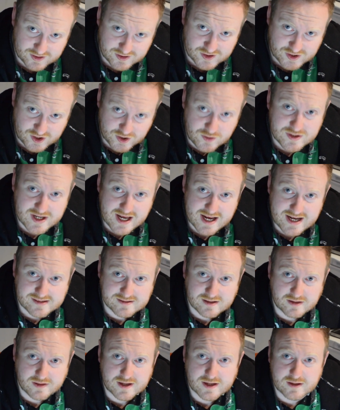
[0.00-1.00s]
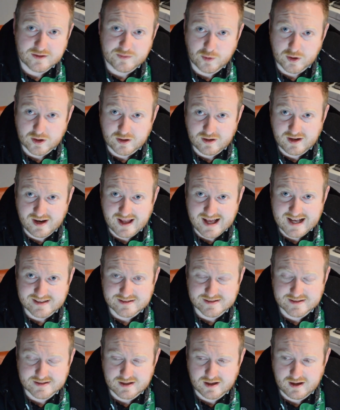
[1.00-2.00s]
2 days I think is what it'll
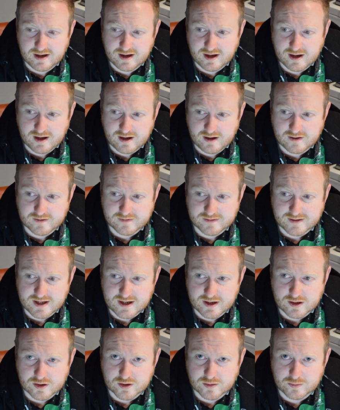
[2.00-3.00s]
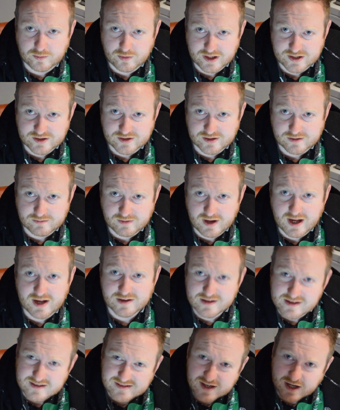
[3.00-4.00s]
last on the air compression.
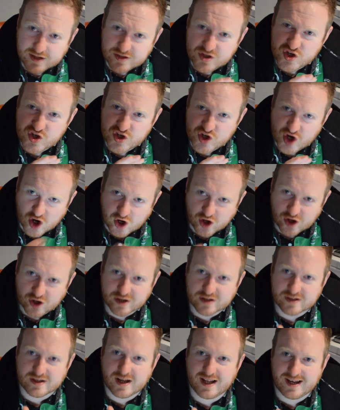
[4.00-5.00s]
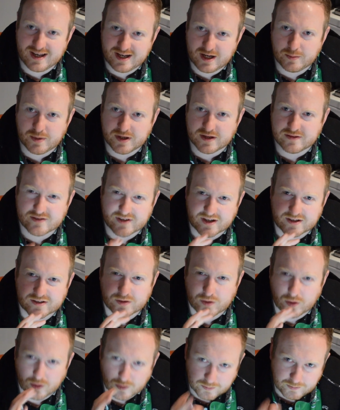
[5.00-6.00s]
It'll start to turn a little bit, start to
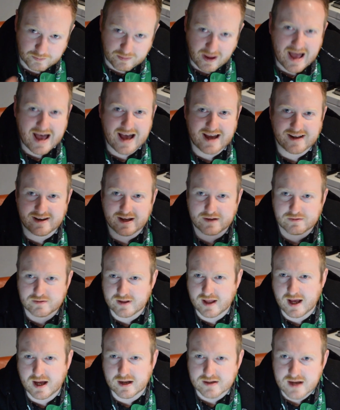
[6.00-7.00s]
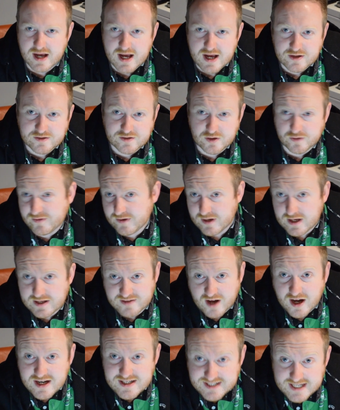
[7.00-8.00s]
go bad after that. So it's
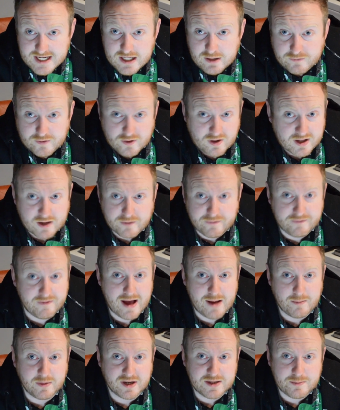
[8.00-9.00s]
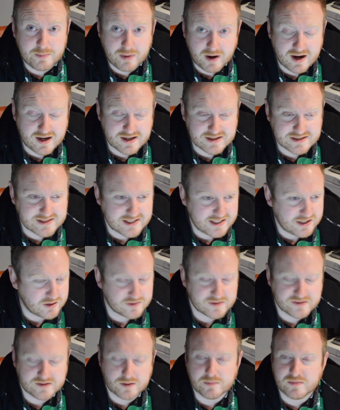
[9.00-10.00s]
ideal for like a family party
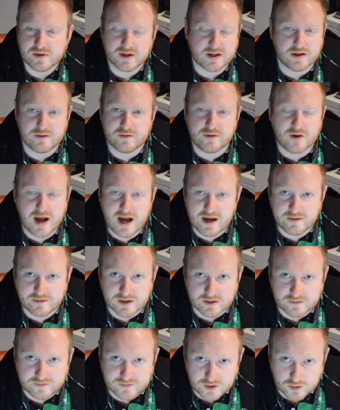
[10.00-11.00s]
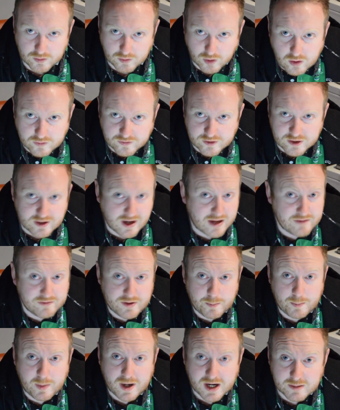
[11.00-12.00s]
or something. If you're having a few over, you're having
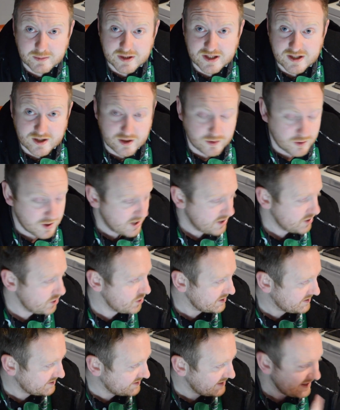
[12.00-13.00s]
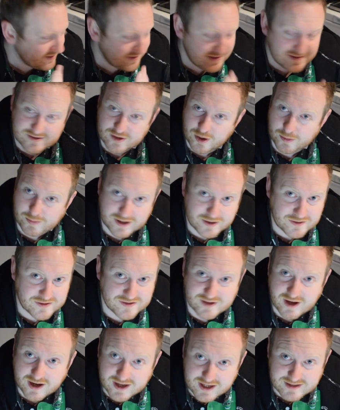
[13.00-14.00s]
a barbecue, you can set this up
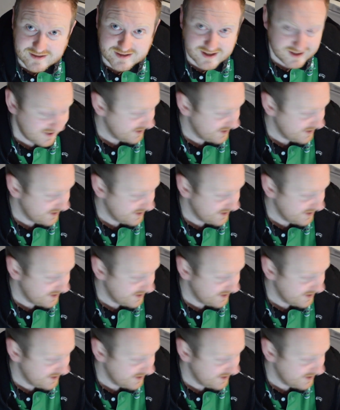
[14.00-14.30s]
outside,